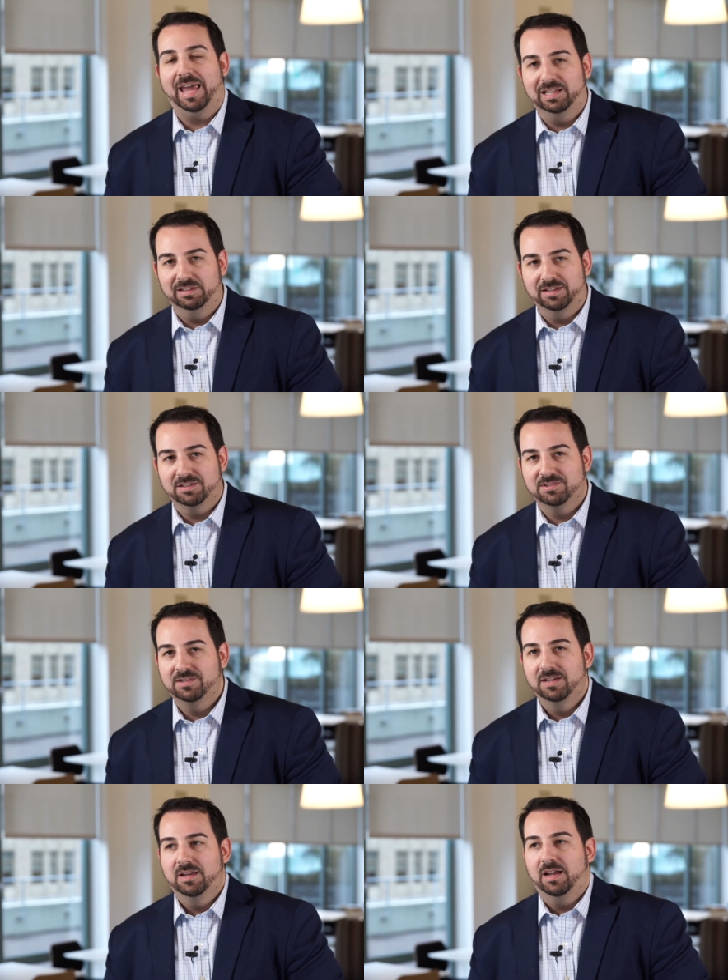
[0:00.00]
analytics
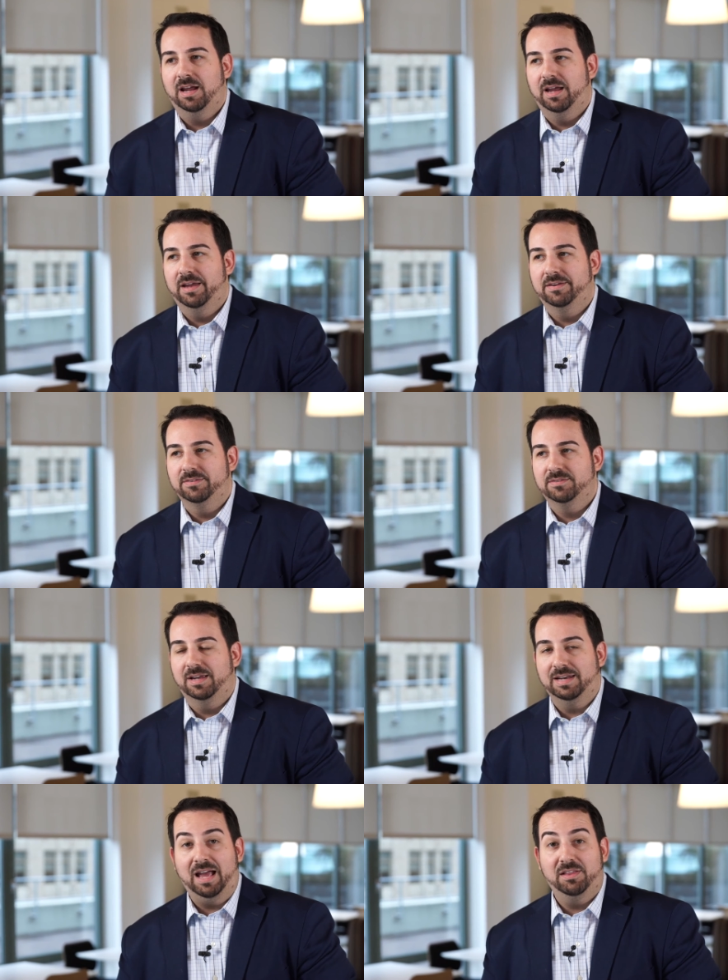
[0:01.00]
and
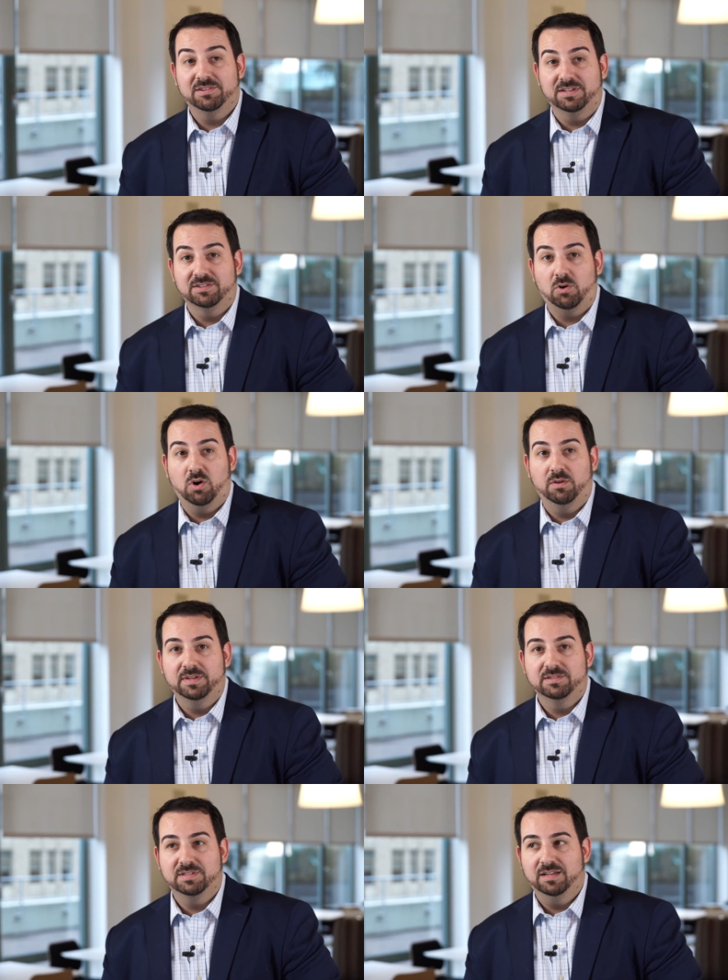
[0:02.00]
analysis on
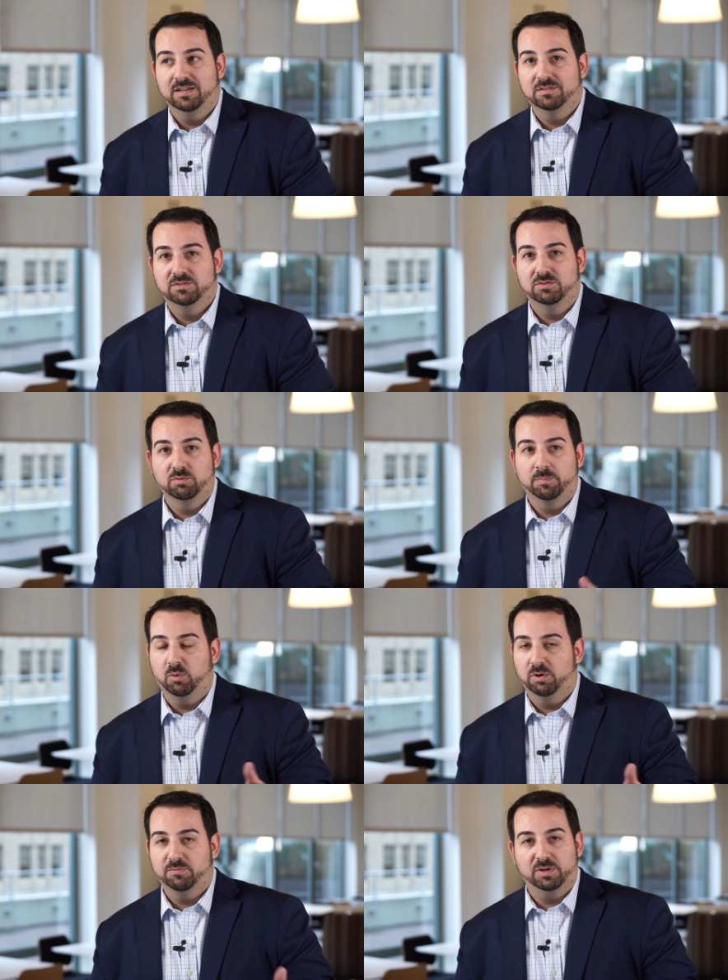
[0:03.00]
these data to
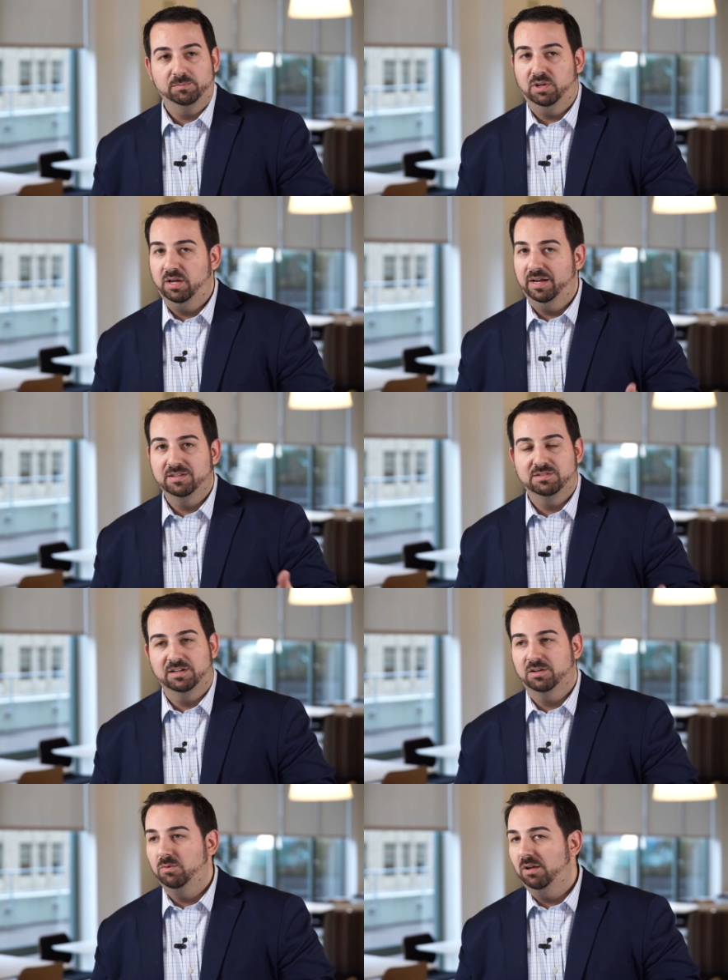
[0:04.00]
report for compliance,
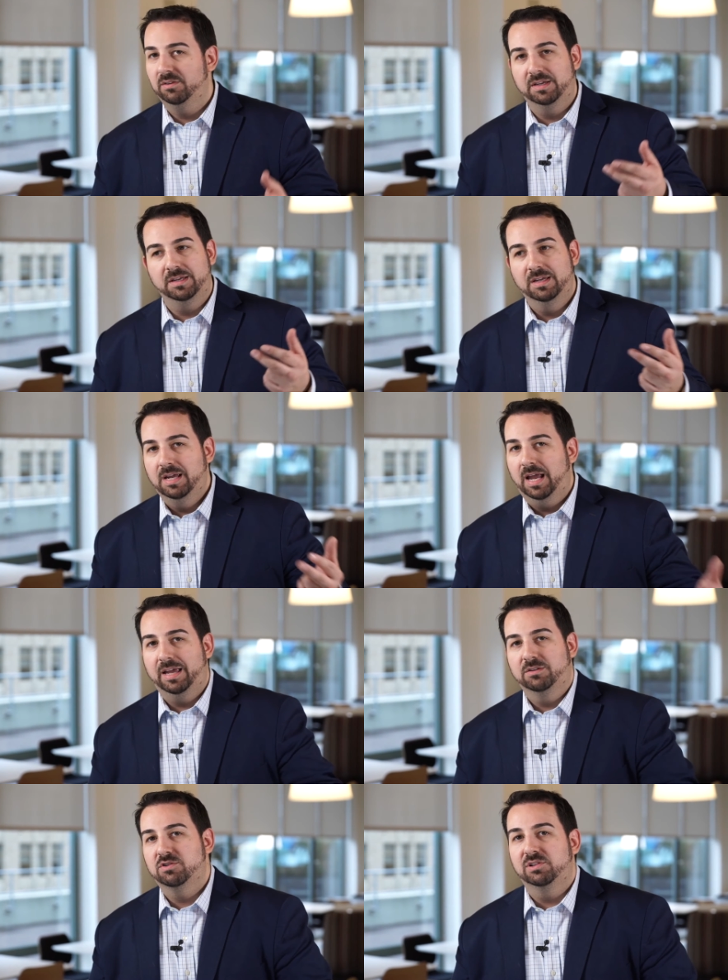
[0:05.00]
data quality,
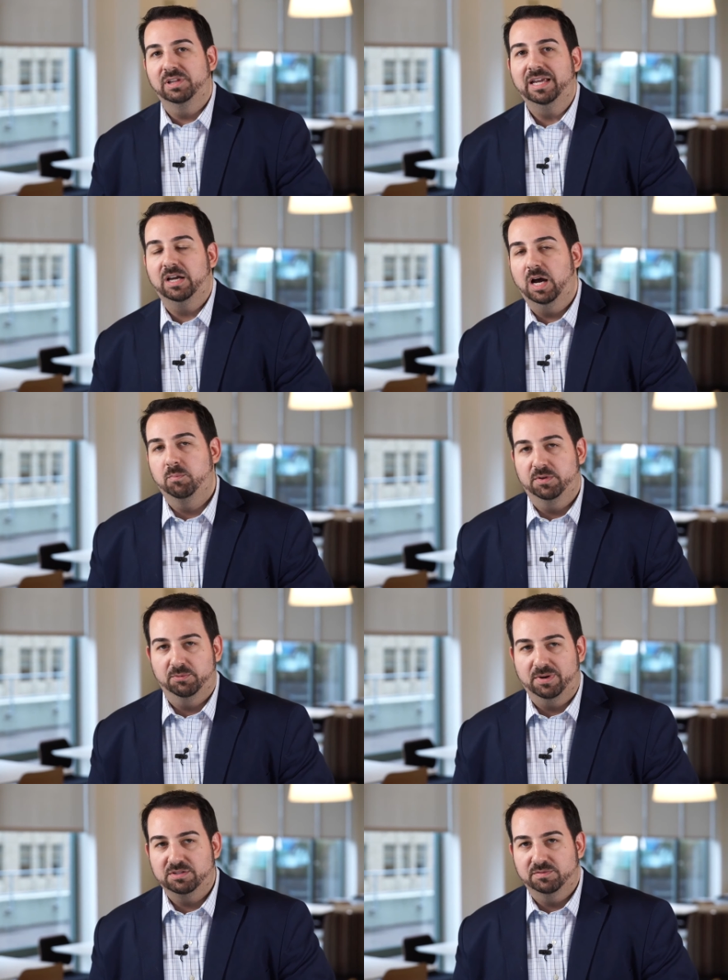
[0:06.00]
and just link up with the
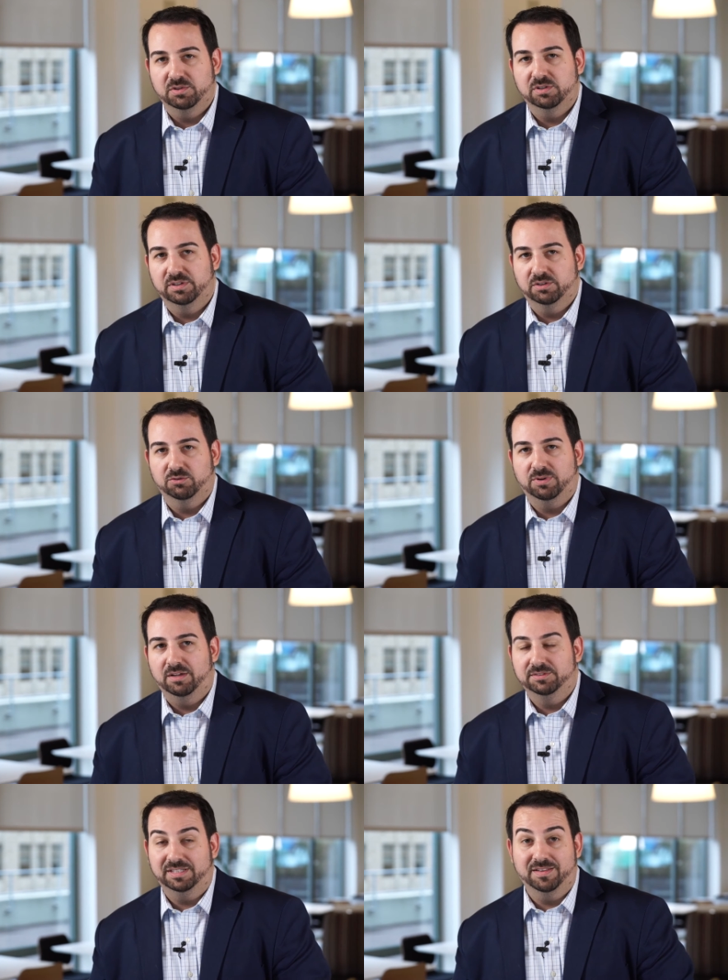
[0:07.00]
rest of your clinical trial
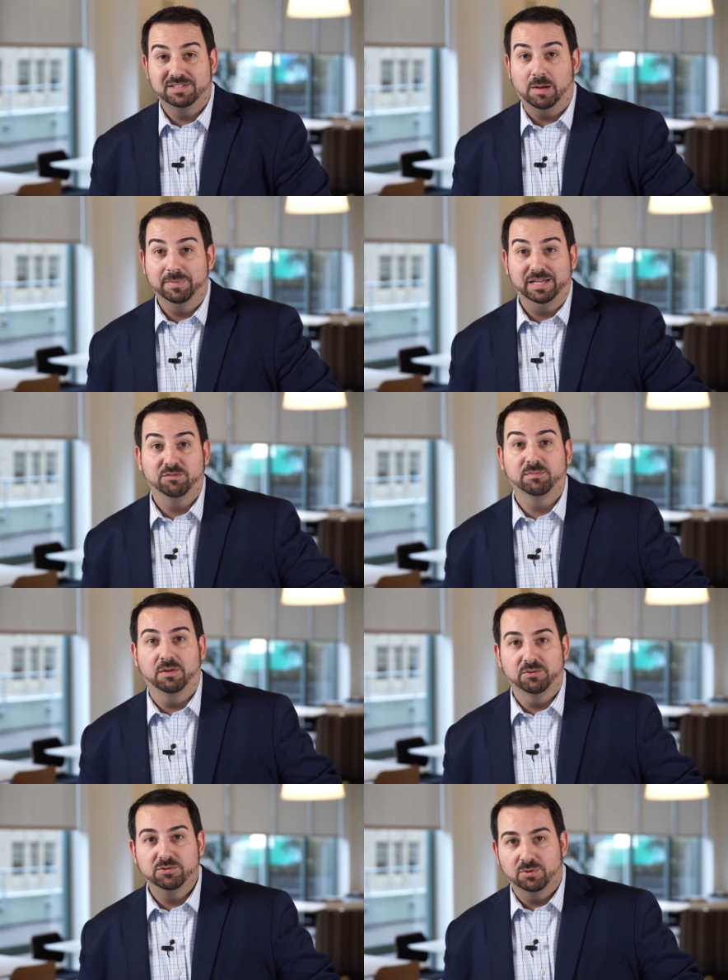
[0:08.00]
data that's coming in from
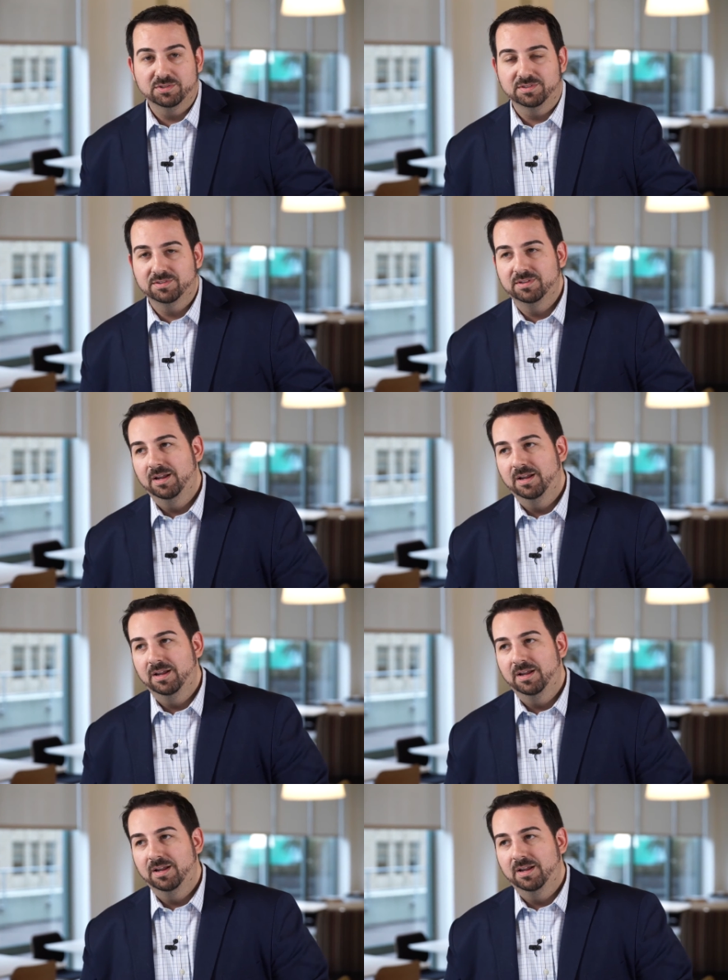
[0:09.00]
other sources.